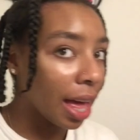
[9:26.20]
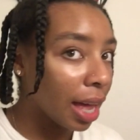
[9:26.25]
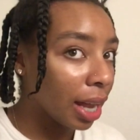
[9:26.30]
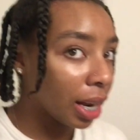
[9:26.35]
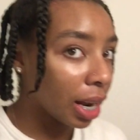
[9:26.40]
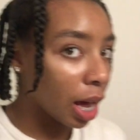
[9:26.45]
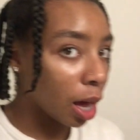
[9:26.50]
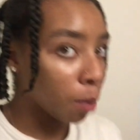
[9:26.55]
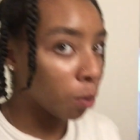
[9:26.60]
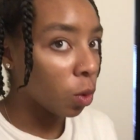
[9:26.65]

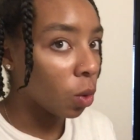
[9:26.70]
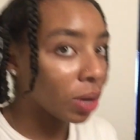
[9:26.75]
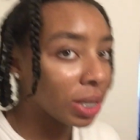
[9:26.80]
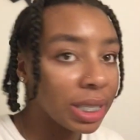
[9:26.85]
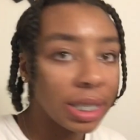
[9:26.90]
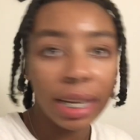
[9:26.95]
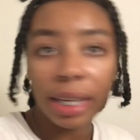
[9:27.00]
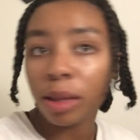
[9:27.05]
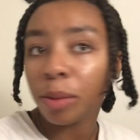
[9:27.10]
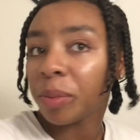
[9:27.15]
And I'm going to
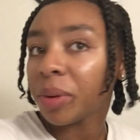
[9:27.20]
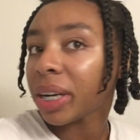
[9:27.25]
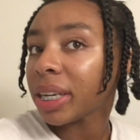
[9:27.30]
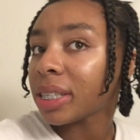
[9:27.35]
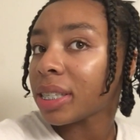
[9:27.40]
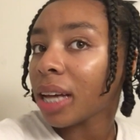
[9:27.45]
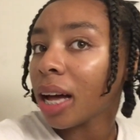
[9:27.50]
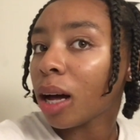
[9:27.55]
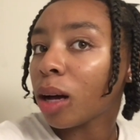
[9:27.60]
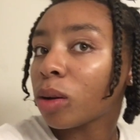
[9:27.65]
take the
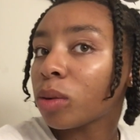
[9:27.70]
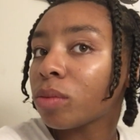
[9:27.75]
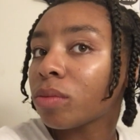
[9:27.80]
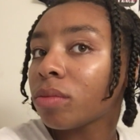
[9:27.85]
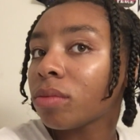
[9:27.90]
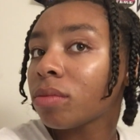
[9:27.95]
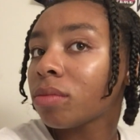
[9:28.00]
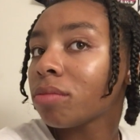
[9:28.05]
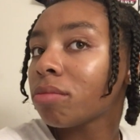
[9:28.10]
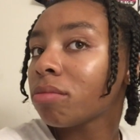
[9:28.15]
braids out,
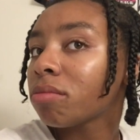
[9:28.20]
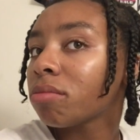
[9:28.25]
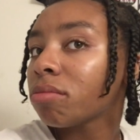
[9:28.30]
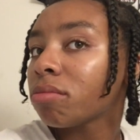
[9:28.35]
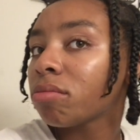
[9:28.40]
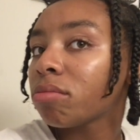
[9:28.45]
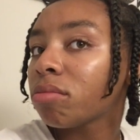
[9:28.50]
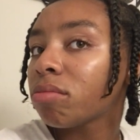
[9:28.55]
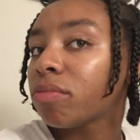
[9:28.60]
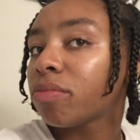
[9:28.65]

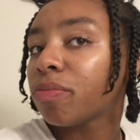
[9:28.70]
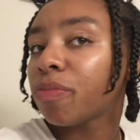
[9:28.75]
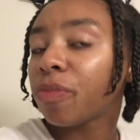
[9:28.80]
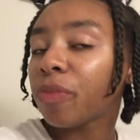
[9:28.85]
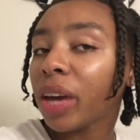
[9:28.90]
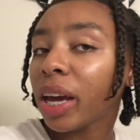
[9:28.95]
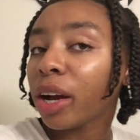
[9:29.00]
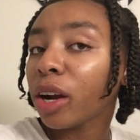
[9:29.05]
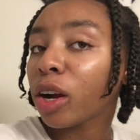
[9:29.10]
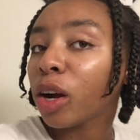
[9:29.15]

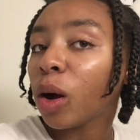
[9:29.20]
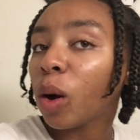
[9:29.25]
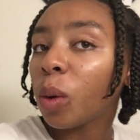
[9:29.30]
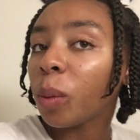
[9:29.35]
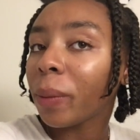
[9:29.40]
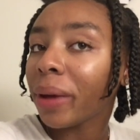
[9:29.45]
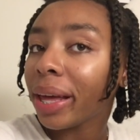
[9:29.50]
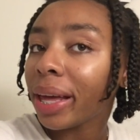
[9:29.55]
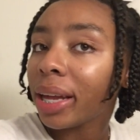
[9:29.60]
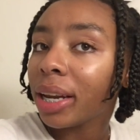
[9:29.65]
finger
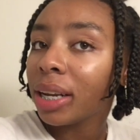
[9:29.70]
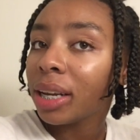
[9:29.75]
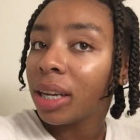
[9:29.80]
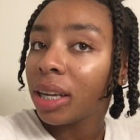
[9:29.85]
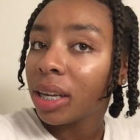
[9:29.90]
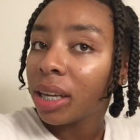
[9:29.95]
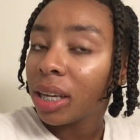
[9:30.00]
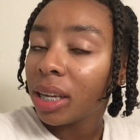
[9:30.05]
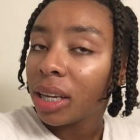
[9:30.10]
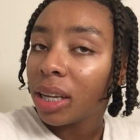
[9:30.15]
comb it,
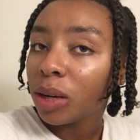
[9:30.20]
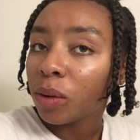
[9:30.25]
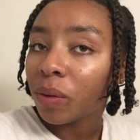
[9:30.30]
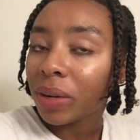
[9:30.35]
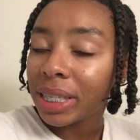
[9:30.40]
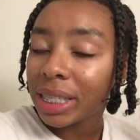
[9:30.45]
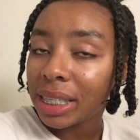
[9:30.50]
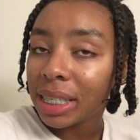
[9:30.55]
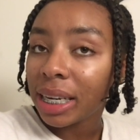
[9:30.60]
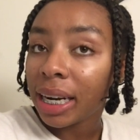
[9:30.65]

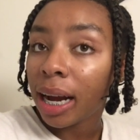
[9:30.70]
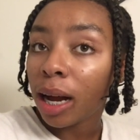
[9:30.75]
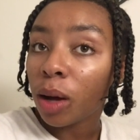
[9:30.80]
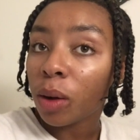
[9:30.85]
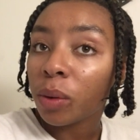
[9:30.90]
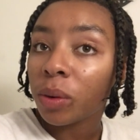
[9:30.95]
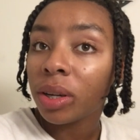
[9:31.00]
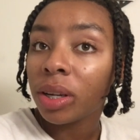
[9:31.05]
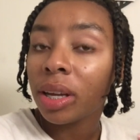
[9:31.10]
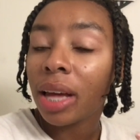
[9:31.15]
rinse it
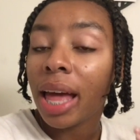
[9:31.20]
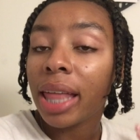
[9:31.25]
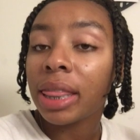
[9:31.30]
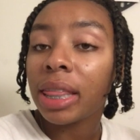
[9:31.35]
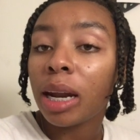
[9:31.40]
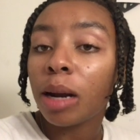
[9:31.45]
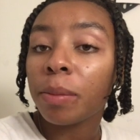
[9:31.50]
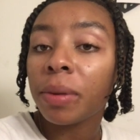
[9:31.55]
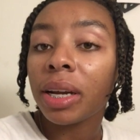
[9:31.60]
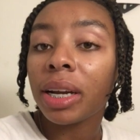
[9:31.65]
out, and
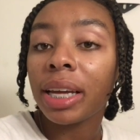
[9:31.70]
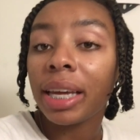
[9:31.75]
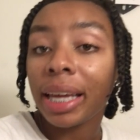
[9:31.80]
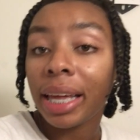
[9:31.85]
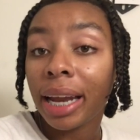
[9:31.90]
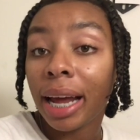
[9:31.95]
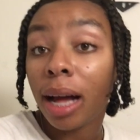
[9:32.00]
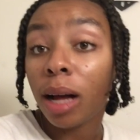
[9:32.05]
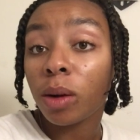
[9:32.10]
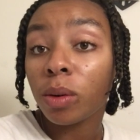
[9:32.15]
then I'm gonna
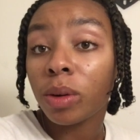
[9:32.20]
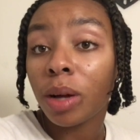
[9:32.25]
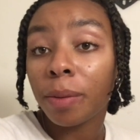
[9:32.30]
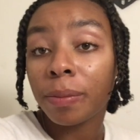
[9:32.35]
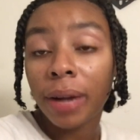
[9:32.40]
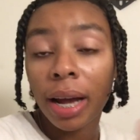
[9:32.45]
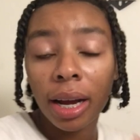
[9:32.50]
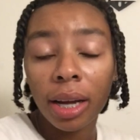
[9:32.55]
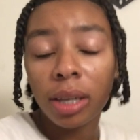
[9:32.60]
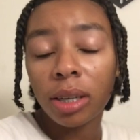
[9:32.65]
get out. I'm
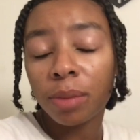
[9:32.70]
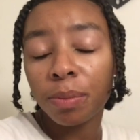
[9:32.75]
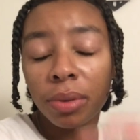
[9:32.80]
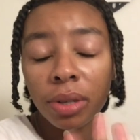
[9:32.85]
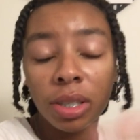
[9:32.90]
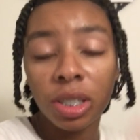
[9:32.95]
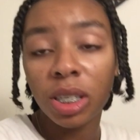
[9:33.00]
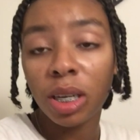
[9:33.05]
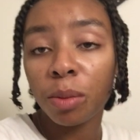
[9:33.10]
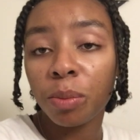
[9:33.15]
not gonna
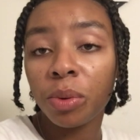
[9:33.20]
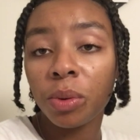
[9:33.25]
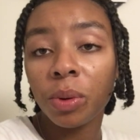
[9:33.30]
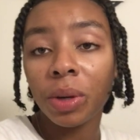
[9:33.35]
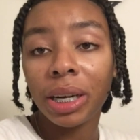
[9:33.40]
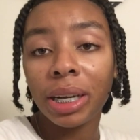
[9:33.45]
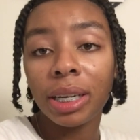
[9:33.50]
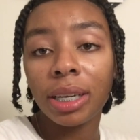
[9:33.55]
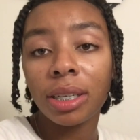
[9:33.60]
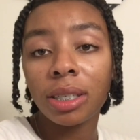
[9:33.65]
put shampoo or
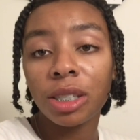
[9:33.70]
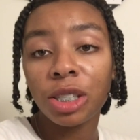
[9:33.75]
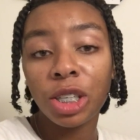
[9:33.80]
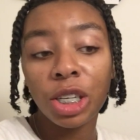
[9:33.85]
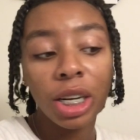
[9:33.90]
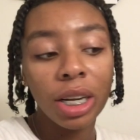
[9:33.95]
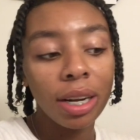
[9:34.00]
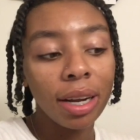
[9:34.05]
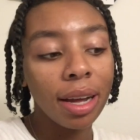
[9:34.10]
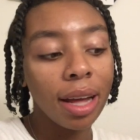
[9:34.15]
conditioner
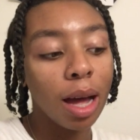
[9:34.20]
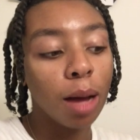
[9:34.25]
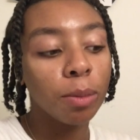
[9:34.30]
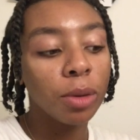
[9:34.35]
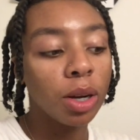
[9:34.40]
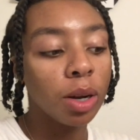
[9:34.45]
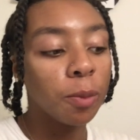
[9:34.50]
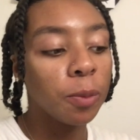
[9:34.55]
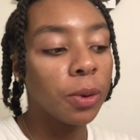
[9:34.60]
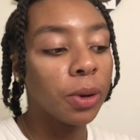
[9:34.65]
in it. I'm
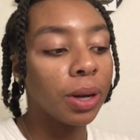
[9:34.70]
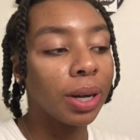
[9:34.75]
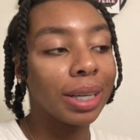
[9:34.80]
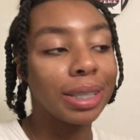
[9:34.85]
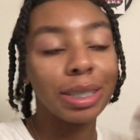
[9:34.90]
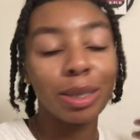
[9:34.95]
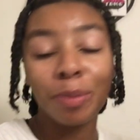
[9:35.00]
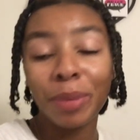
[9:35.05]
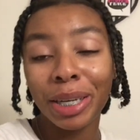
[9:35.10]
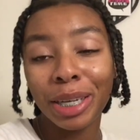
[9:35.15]
gonna put a
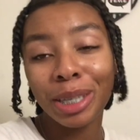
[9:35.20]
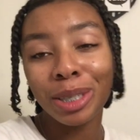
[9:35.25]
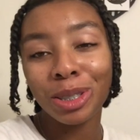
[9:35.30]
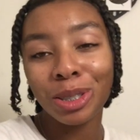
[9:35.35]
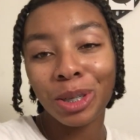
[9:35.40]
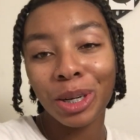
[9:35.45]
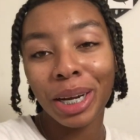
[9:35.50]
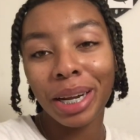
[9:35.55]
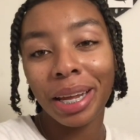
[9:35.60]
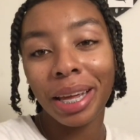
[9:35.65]
deep
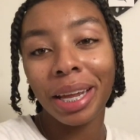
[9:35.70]
conditioner in